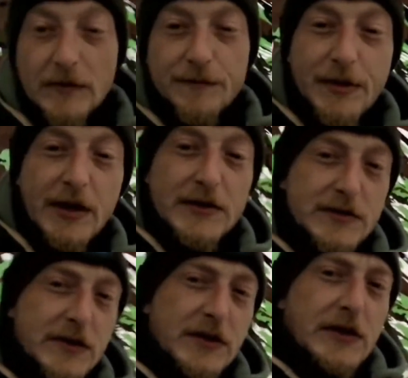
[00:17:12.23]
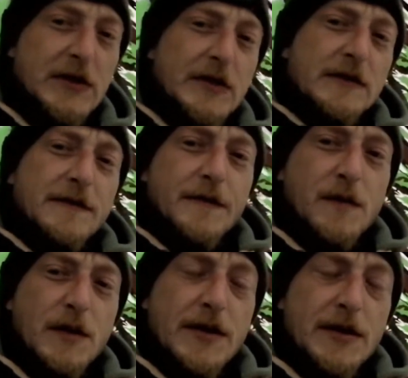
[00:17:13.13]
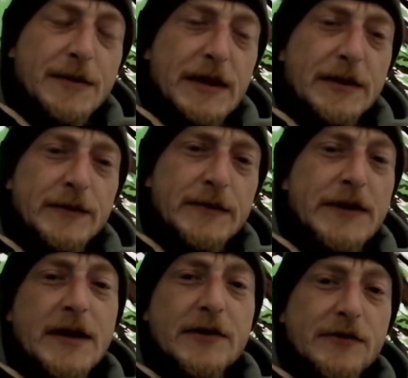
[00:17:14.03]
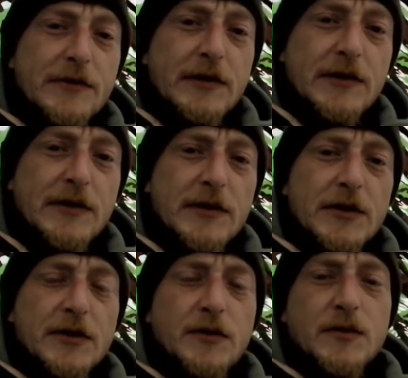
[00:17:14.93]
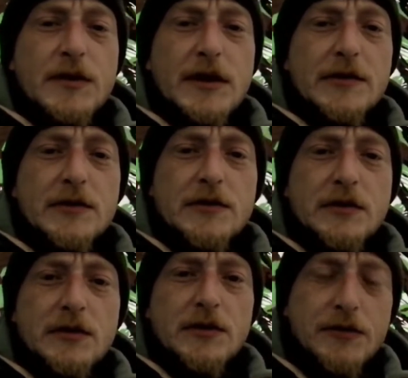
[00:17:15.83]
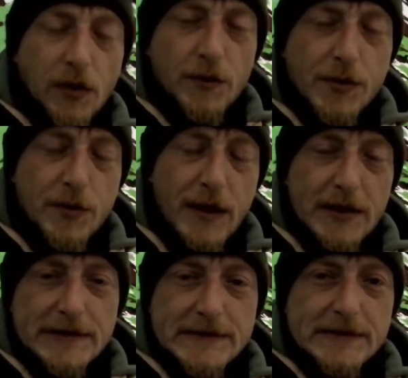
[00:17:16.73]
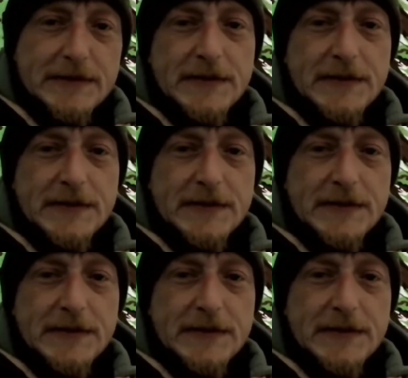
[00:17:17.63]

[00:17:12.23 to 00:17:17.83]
But, for like £1 in Asda, you get dog poo bags.